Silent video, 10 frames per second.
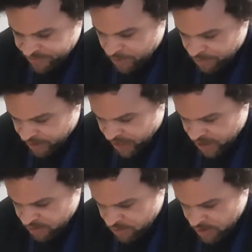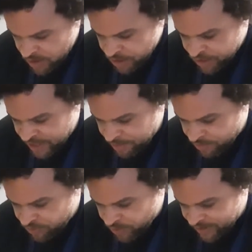won't go. Just keep
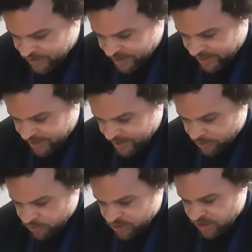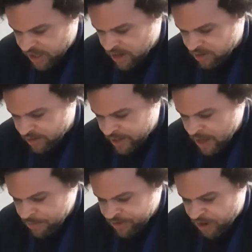twisting it and it will slowly,
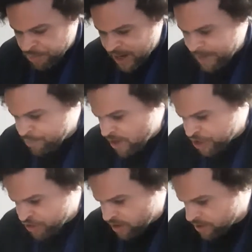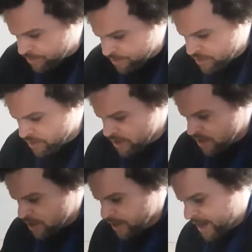but don't put any pressure on.
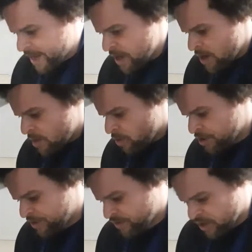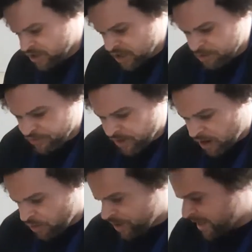Okay? Once you've got so much of a
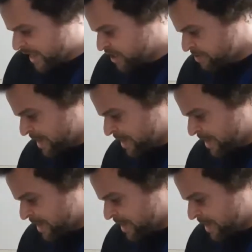hole, you can get something